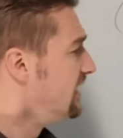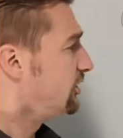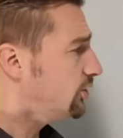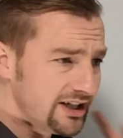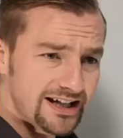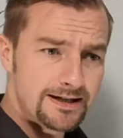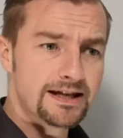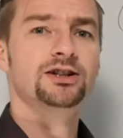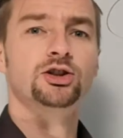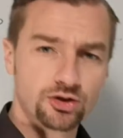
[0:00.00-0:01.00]
Today,
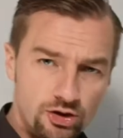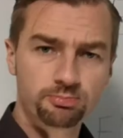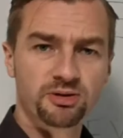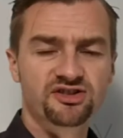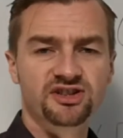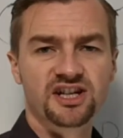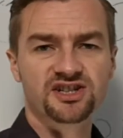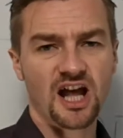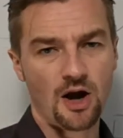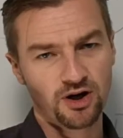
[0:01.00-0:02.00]
in the third
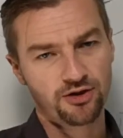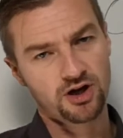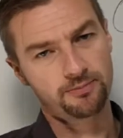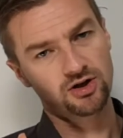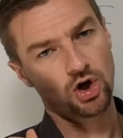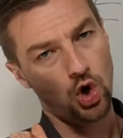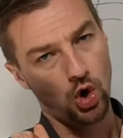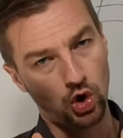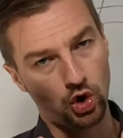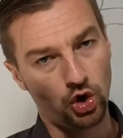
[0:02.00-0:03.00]
presentation, I want to talk about
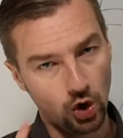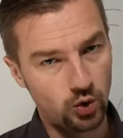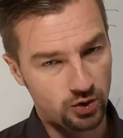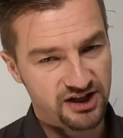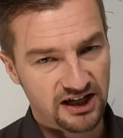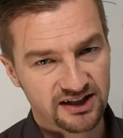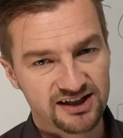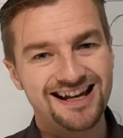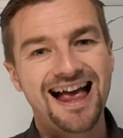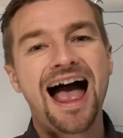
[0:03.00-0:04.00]
goal
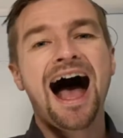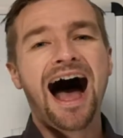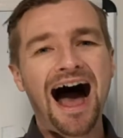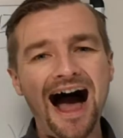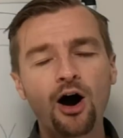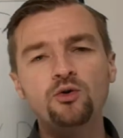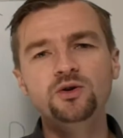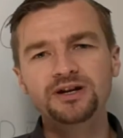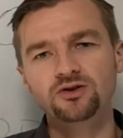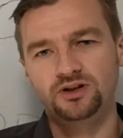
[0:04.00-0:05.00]
settings. How do
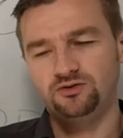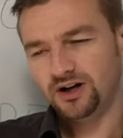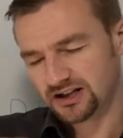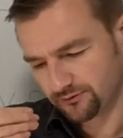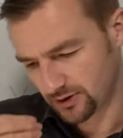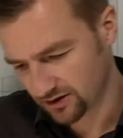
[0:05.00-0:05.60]
we do that, right? If we